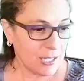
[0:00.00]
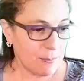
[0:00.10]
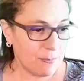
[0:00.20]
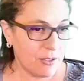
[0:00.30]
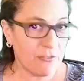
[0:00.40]

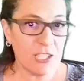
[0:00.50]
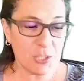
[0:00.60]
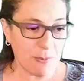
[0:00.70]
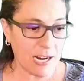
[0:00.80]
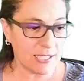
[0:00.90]
the first
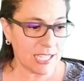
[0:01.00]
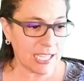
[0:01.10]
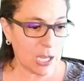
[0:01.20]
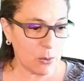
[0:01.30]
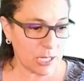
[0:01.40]
part,
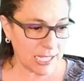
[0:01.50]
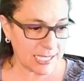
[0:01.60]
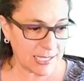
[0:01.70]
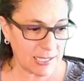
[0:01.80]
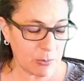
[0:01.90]

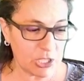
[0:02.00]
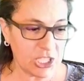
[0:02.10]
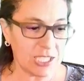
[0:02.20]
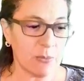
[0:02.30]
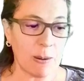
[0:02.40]
encodings, which
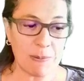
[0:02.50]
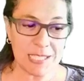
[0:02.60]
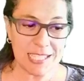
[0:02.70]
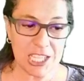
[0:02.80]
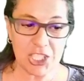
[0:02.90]
is a
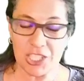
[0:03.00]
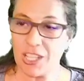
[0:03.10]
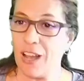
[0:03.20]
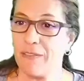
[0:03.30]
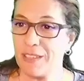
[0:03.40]
representation
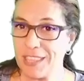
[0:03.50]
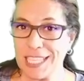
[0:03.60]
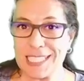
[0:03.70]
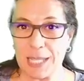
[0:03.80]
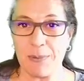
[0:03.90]
of the
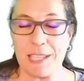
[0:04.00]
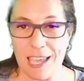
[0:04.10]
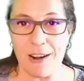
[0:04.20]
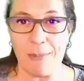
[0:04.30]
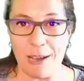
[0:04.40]
things that we
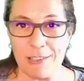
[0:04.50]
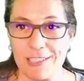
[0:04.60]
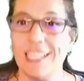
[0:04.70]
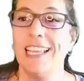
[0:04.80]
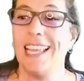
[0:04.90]
care about
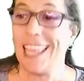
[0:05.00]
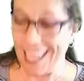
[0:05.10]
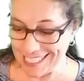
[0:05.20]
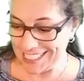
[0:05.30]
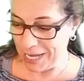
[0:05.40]

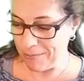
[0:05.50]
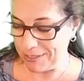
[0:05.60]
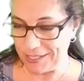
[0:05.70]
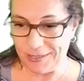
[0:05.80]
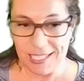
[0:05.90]
as
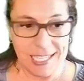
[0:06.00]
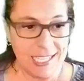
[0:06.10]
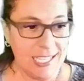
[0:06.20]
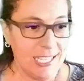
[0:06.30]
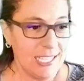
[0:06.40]
numbers.
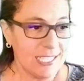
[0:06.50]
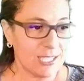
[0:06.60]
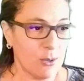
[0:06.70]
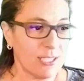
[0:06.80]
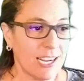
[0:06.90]

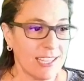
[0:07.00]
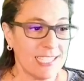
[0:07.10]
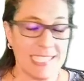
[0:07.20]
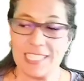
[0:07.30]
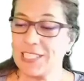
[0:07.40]
So what are these
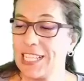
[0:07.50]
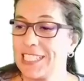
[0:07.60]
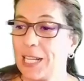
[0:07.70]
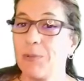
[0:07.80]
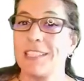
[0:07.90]
things? Let's
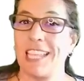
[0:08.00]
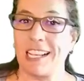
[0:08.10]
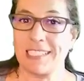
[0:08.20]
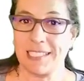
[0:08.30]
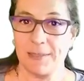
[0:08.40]
start with
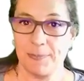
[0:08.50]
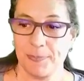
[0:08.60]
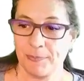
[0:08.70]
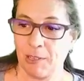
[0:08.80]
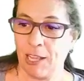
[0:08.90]
text.
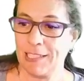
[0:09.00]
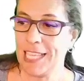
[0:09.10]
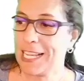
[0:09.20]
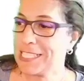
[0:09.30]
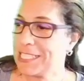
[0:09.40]
Okay,
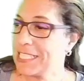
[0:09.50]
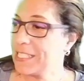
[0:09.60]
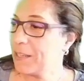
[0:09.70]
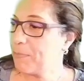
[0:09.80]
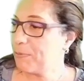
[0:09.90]
text is
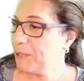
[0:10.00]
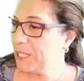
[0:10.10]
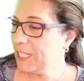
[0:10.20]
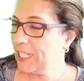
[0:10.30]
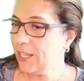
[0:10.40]
a
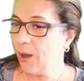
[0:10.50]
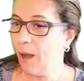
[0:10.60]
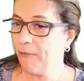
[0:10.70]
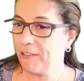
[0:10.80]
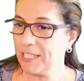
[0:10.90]
pretty
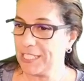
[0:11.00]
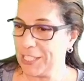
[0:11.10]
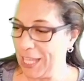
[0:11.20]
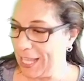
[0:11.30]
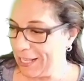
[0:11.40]
obvious
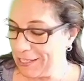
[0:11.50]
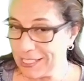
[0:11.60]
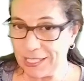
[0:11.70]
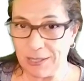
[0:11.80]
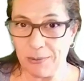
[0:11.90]
thing
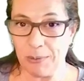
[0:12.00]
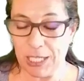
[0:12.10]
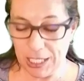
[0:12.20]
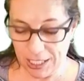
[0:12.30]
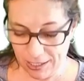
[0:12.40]
because
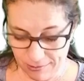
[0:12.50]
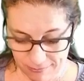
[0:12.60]
we